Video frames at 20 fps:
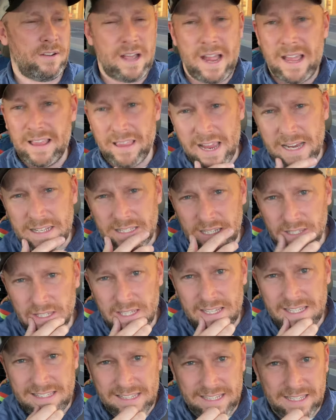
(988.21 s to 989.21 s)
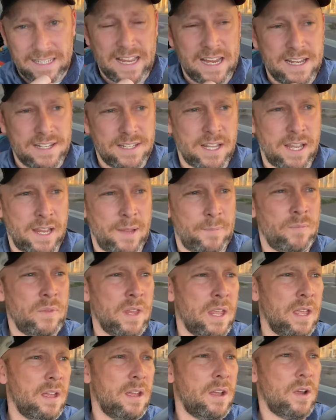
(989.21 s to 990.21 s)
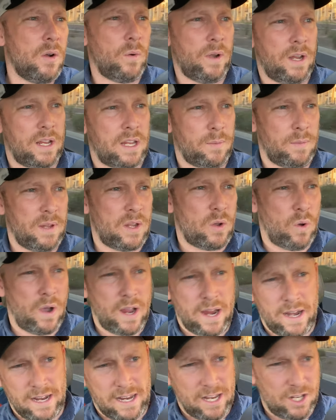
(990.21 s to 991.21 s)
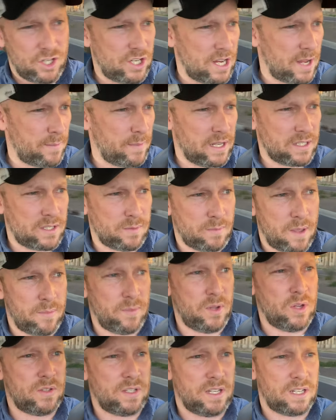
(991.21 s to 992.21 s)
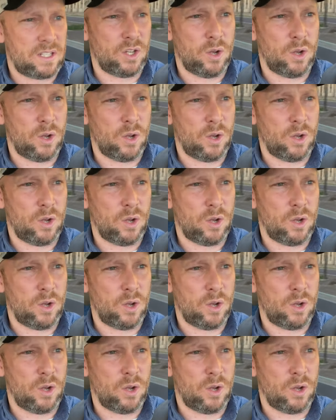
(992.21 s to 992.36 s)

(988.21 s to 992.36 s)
I like to list at nighttime when it can be quiet. I can jam out to my music.